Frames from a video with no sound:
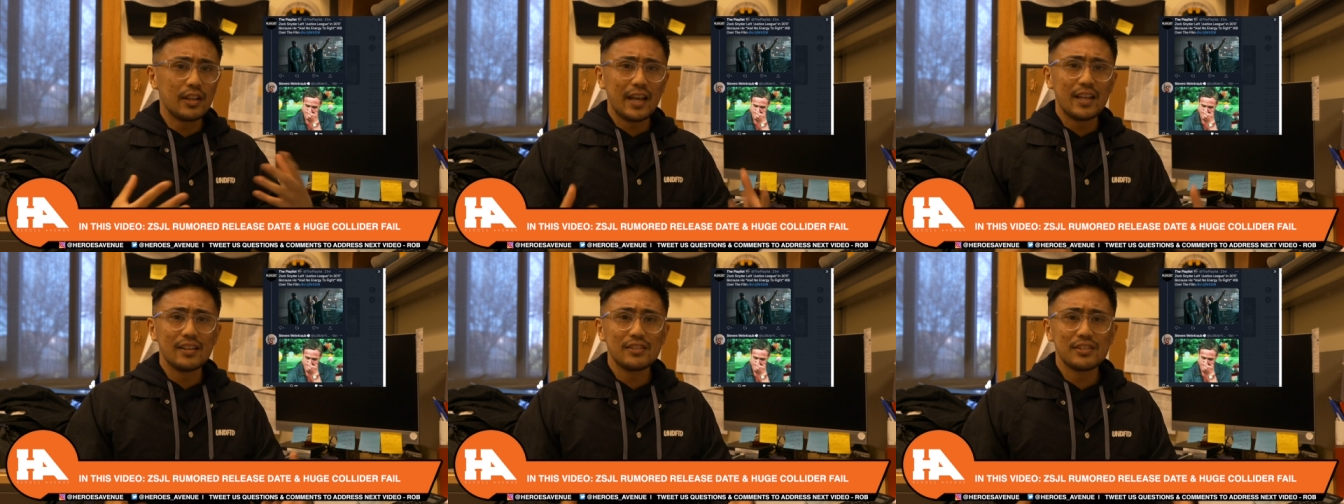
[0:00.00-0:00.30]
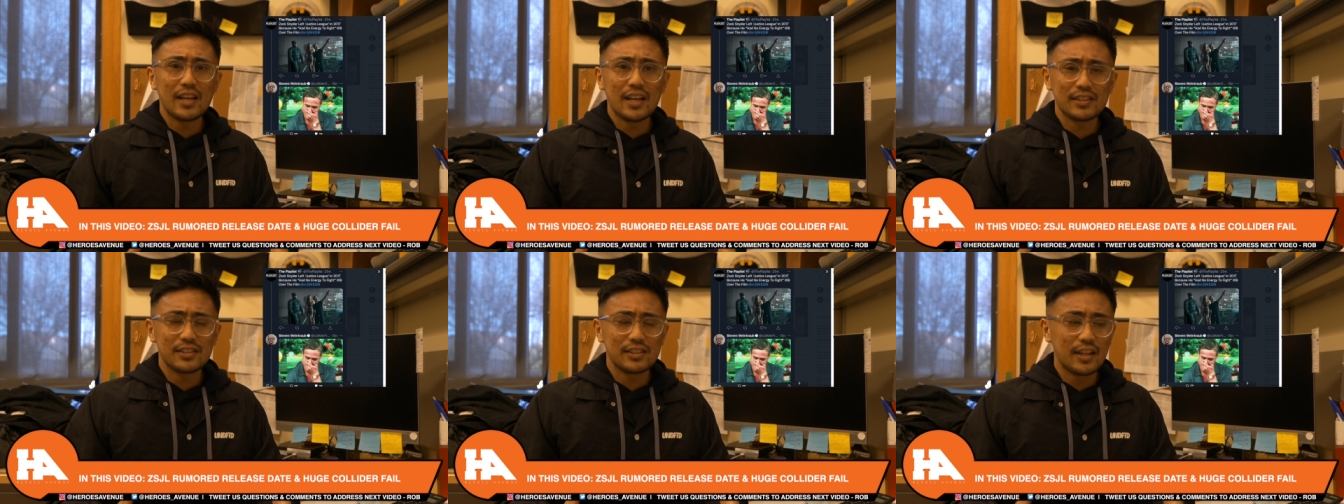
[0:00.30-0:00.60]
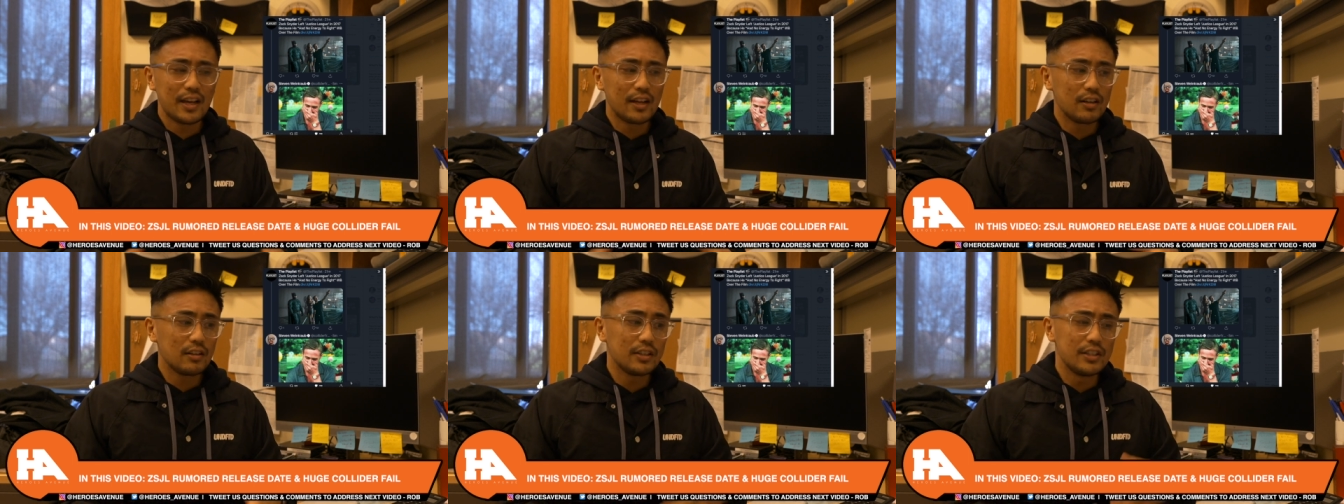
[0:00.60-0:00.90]
and Zack
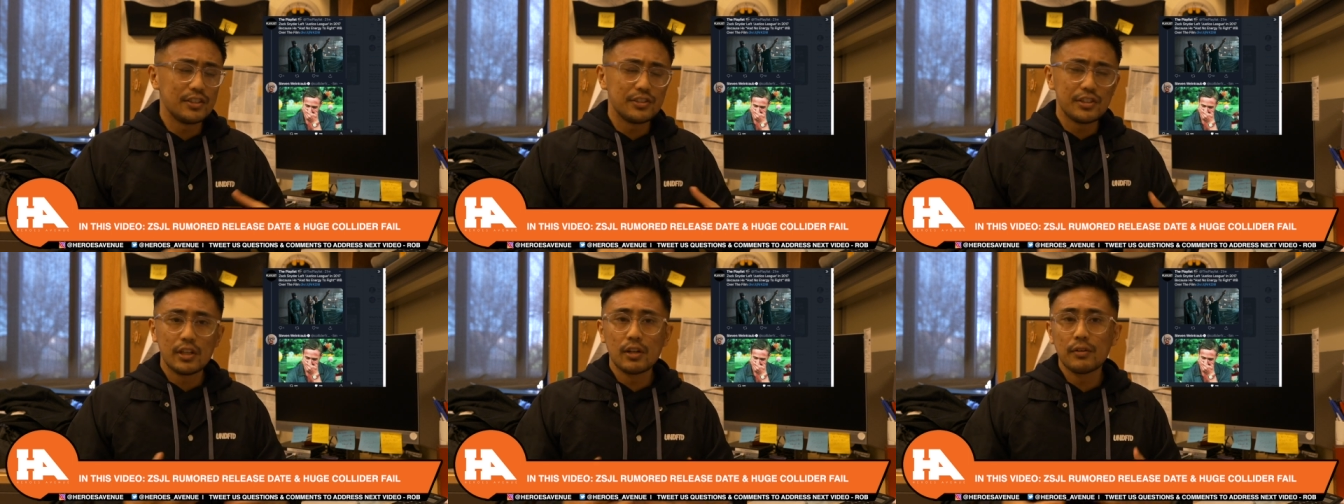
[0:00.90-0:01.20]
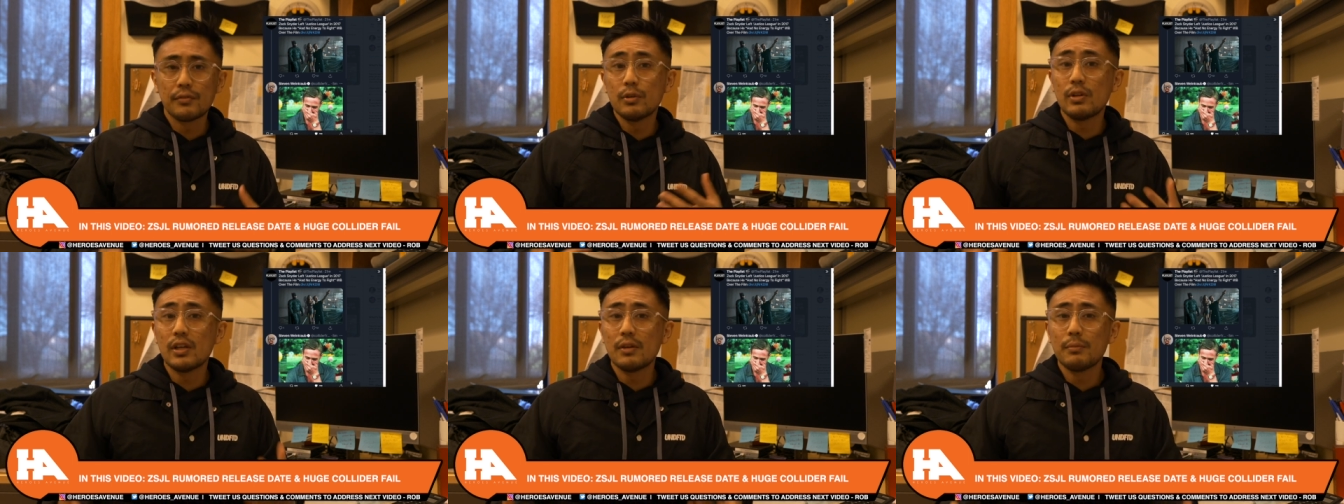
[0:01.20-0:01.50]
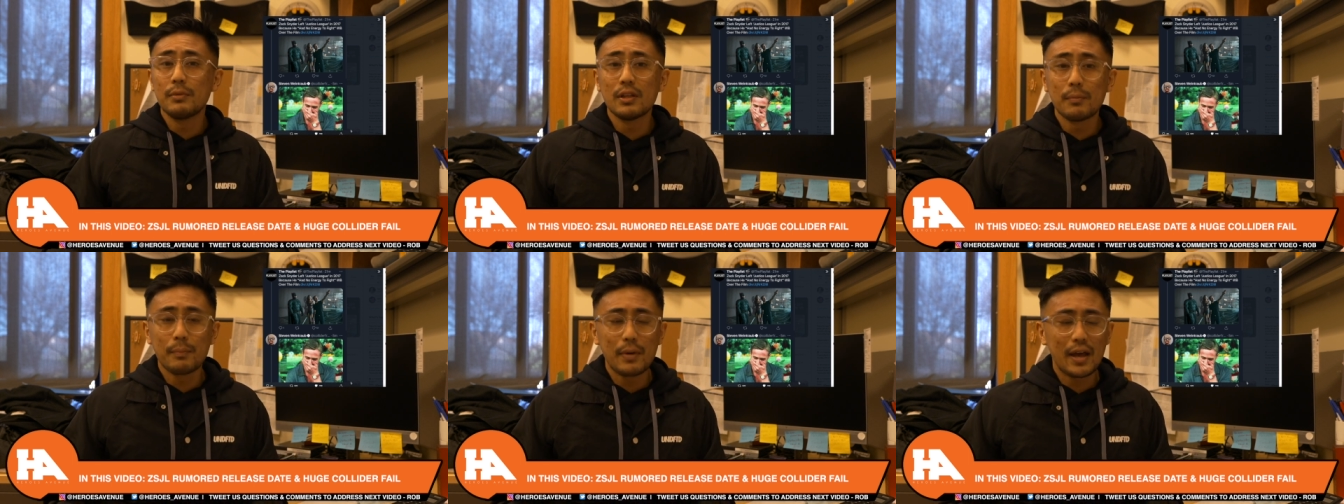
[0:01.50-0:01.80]
Snyder. He's interviewed
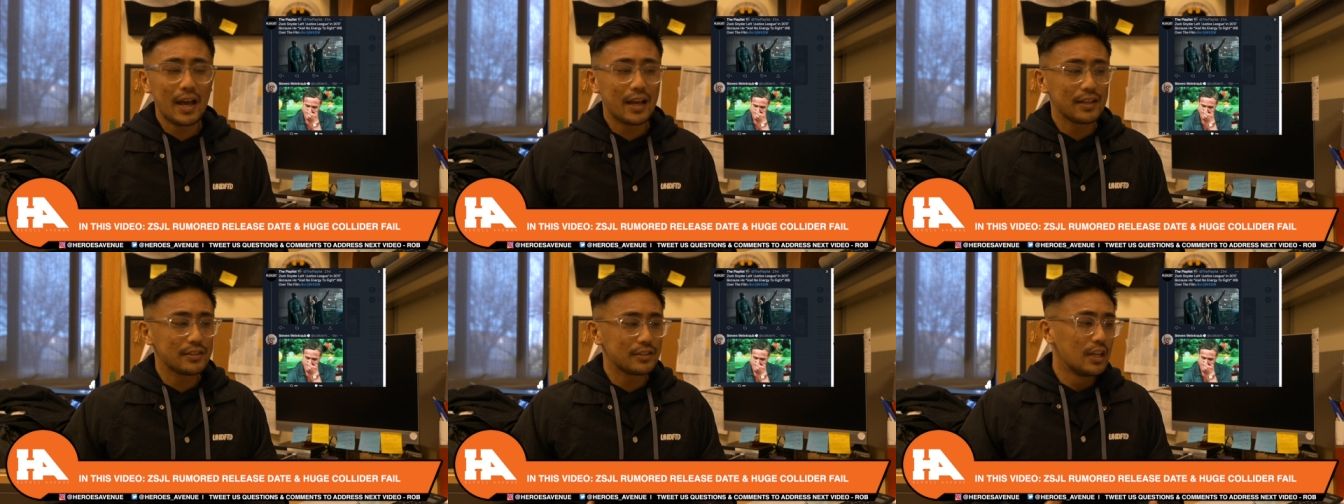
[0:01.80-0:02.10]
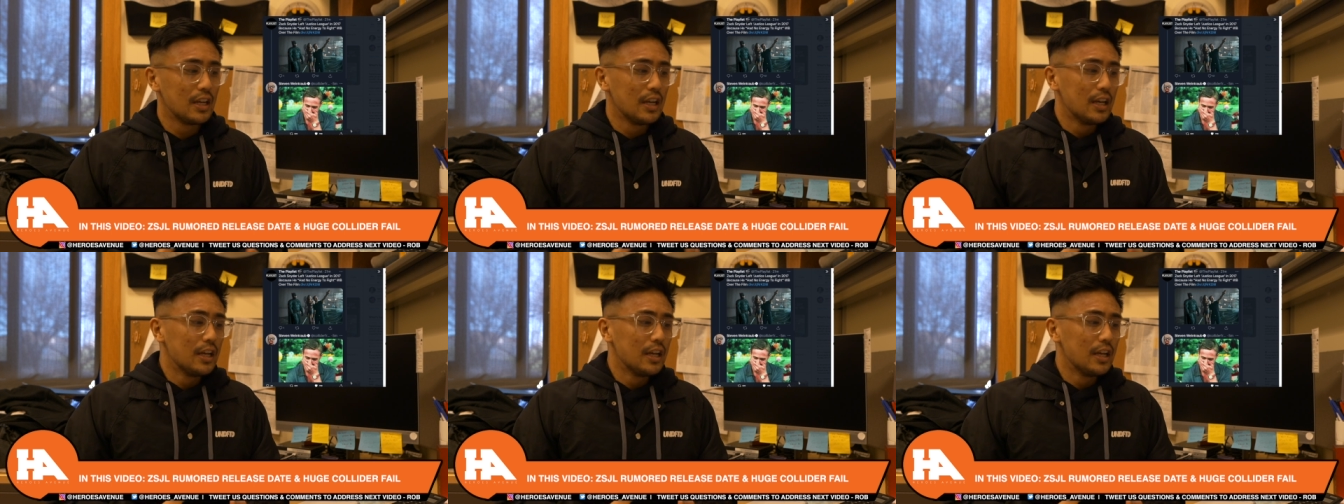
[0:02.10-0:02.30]
him in the past.